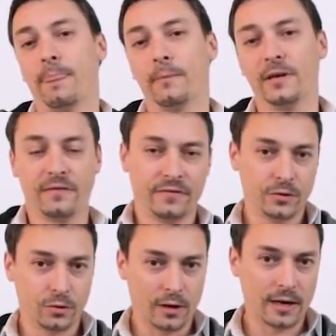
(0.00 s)
But if
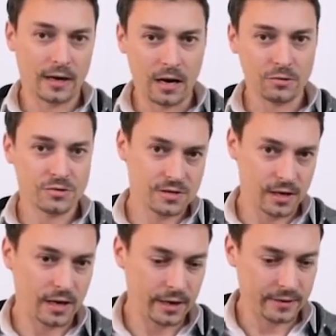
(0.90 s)
you are
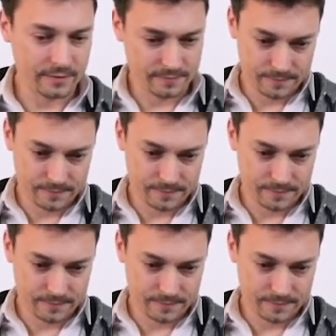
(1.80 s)
outside